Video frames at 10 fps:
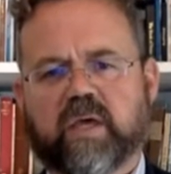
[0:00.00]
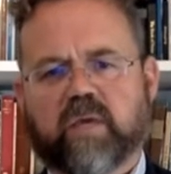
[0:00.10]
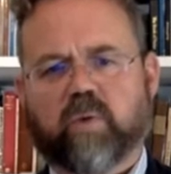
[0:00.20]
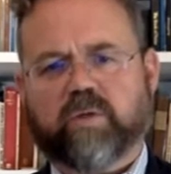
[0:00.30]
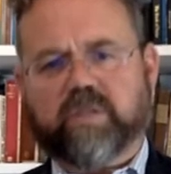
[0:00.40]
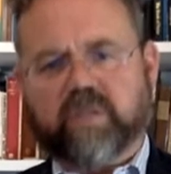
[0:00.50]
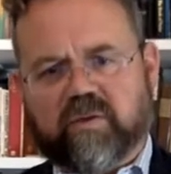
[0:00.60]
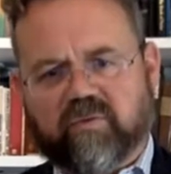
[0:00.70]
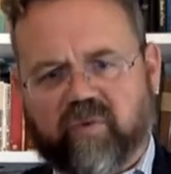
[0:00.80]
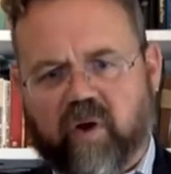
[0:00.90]
He wanted to
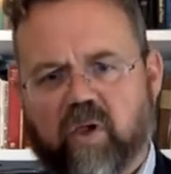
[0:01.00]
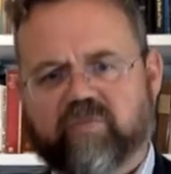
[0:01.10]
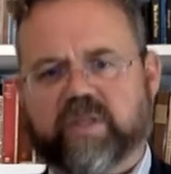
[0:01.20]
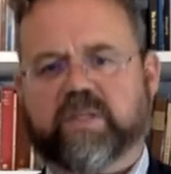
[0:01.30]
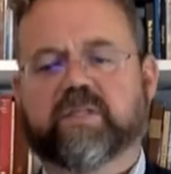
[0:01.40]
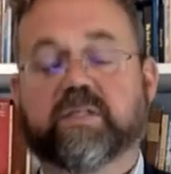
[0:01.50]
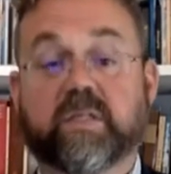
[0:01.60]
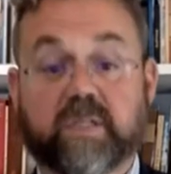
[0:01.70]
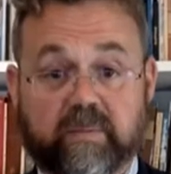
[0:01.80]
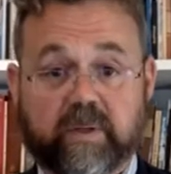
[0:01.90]
devolve this. This is
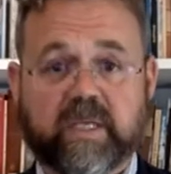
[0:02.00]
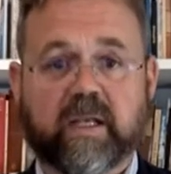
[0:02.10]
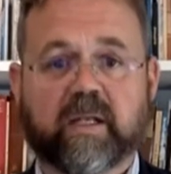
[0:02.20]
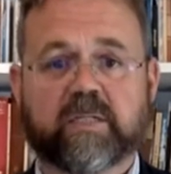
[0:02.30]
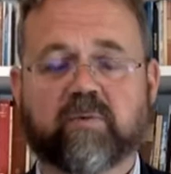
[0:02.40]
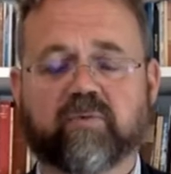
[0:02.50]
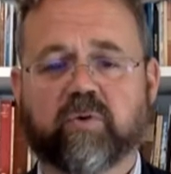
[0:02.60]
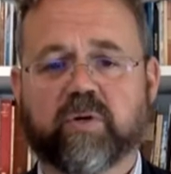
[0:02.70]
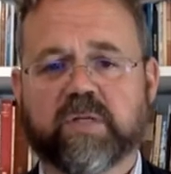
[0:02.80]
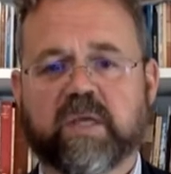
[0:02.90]
his libertarianism, of
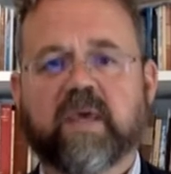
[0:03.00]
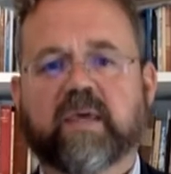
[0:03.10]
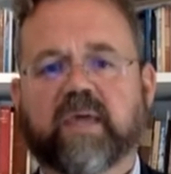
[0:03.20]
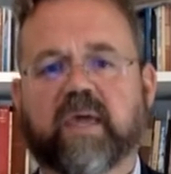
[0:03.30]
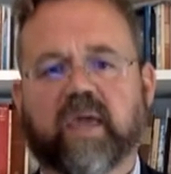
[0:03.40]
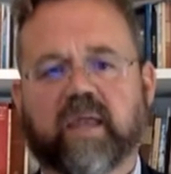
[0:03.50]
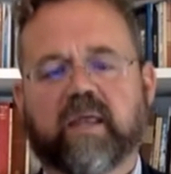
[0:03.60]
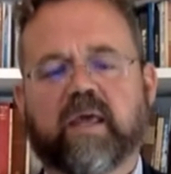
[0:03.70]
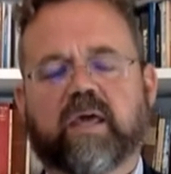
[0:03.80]
course, kicking in.